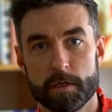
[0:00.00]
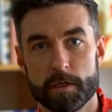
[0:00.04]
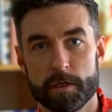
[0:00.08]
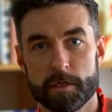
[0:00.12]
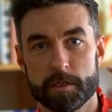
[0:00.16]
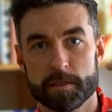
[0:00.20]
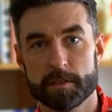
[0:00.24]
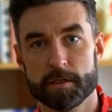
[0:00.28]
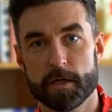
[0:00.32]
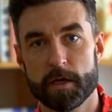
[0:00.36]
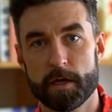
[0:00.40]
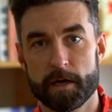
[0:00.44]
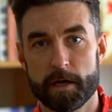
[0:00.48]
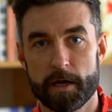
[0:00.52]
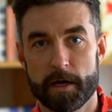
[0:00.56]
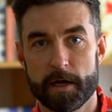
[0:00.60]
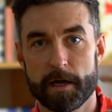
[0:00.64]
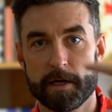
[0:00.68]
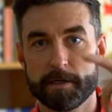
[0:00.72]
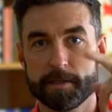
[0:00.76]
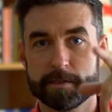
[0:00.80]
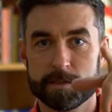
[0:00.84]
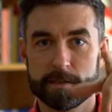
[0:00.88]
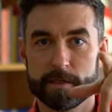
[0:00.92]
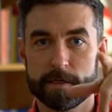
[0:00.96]
It's not I,
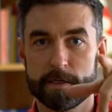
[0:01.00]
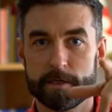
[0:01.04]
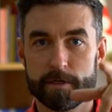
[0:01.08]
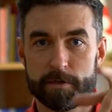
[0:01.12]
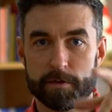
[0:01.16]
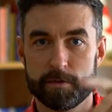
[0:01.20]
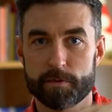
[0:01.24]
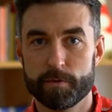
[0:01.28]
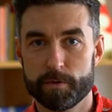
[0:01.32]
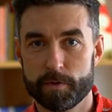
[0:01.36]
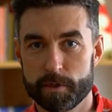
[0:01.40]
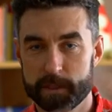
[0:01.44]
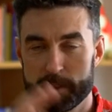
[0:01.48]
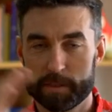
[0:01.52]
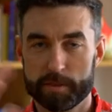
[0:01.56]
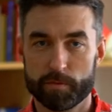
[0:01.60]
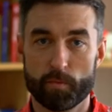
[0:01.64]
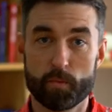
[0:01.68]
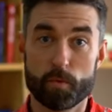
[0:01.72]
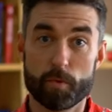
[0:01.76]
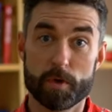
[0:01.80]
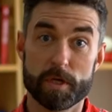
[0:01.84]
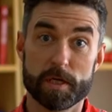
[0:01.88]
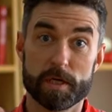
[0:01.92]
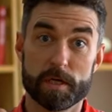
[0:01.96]
it's not you, it's
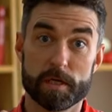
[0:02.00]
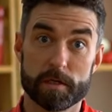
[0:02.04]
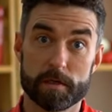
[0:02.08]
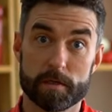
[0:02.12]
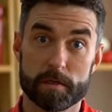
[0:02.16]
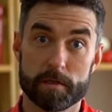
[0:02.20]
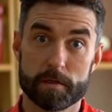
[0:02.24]
we.